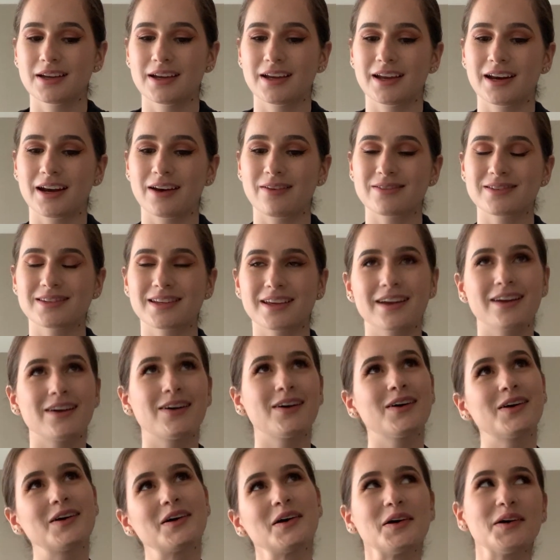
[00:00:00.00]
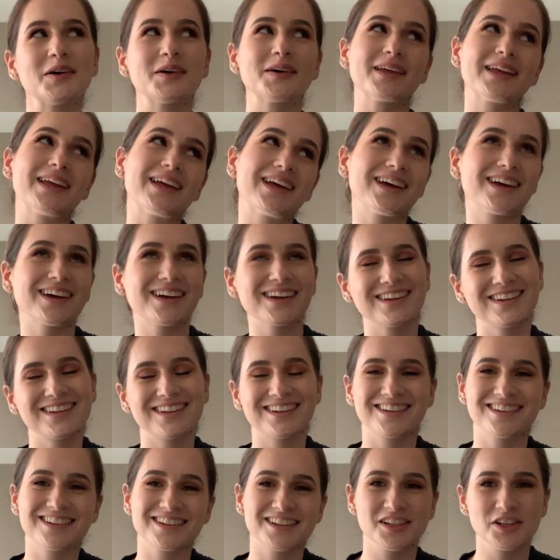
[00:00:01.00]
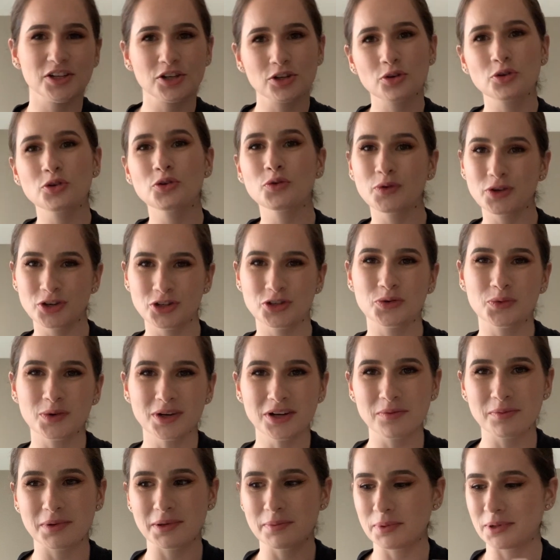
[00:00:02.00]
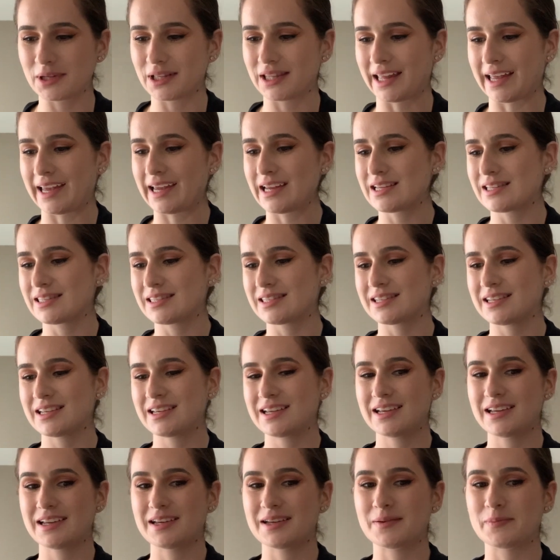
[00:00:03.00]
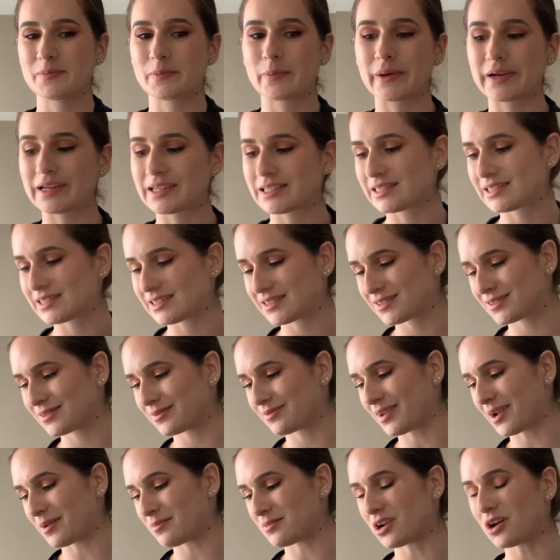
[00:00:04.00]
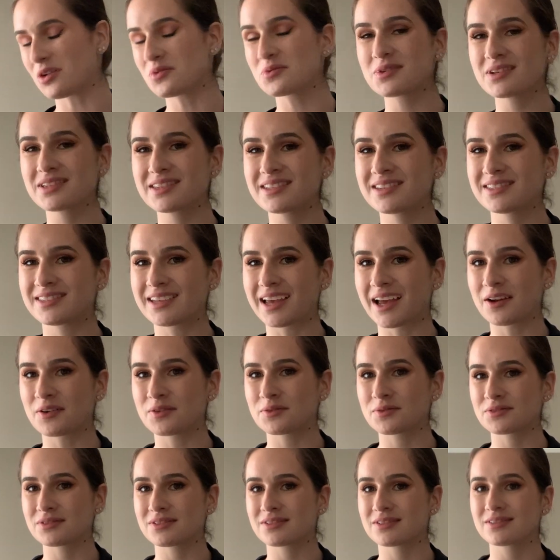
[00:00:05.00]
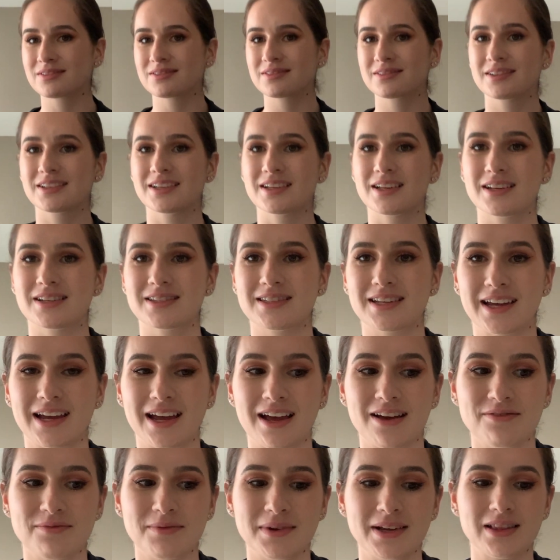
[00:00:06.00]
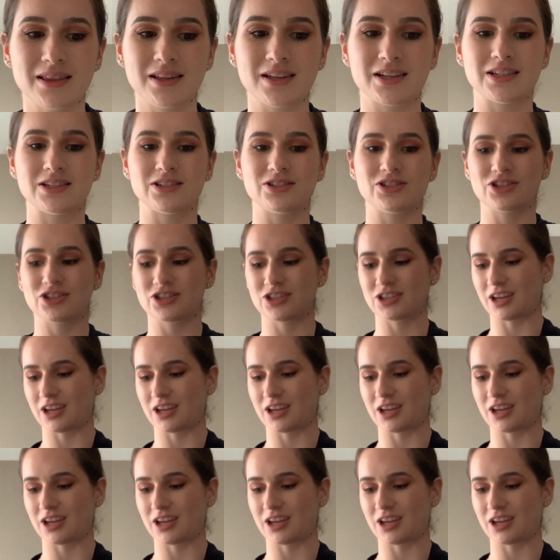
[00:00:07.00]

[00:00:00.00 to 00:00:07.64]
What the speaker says: And I was like, oh yeah, you know, you want to be polite, but I'm not really down because I have my lunch